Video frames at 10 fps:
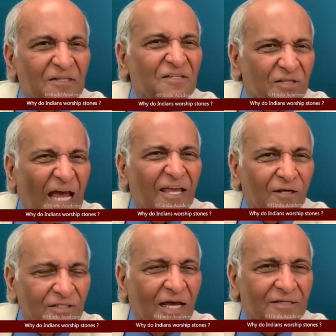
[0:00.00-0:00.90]
He's lying
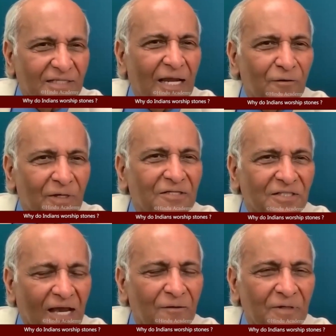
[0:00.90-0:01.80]

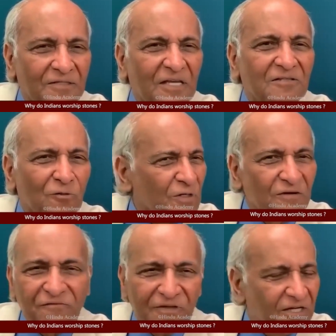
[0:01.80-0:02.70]
sideways. That's not
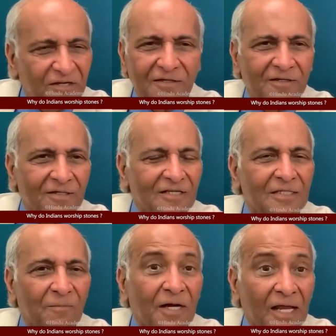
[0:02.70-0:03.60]
infinite. That's
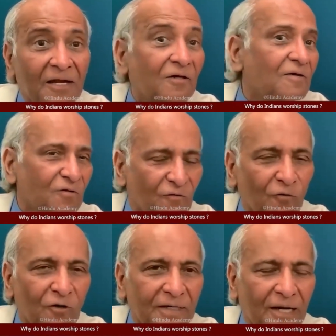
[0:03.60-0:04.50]
number 8,
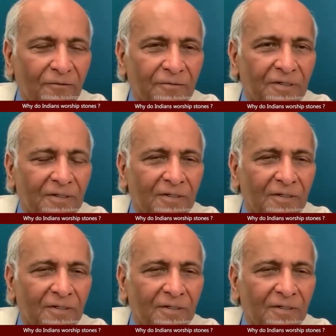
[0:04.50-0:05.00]
fallen down.